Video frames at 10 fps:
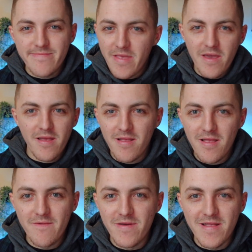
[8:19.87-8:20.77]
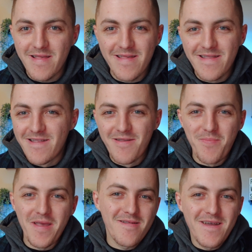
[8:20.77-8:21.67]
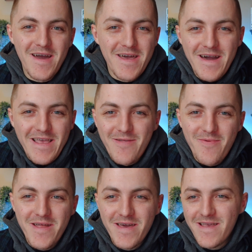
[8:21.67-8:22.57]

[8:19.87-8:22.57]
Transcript: It's basically how to explain it,